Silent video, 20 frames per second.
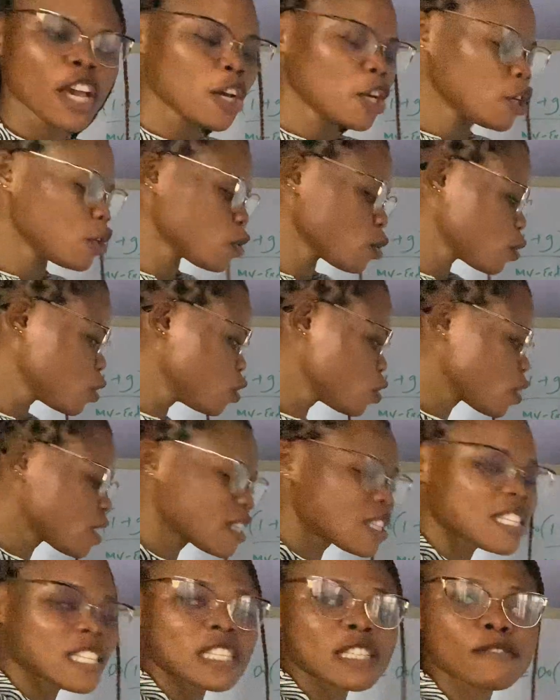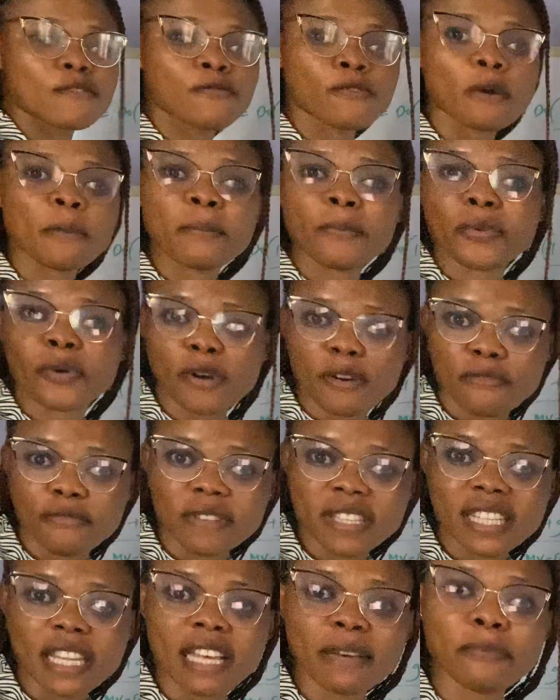it is from
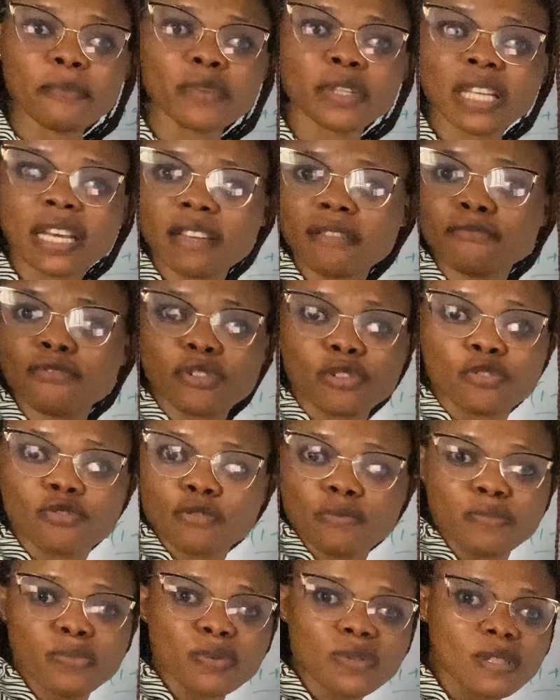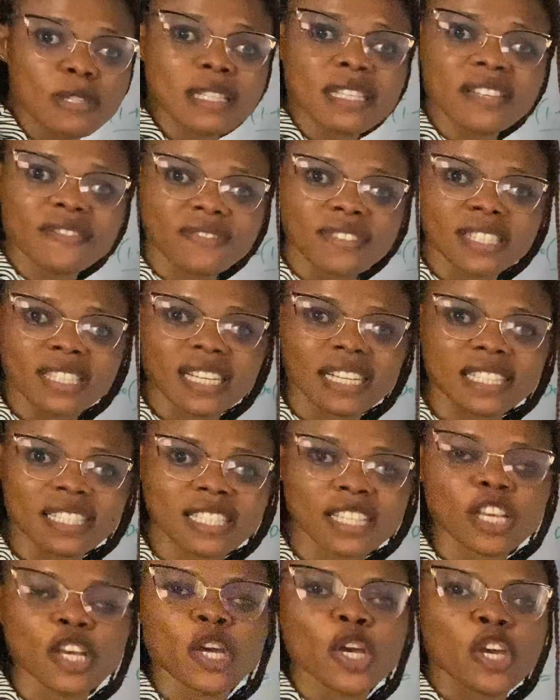profit they distribute dividends.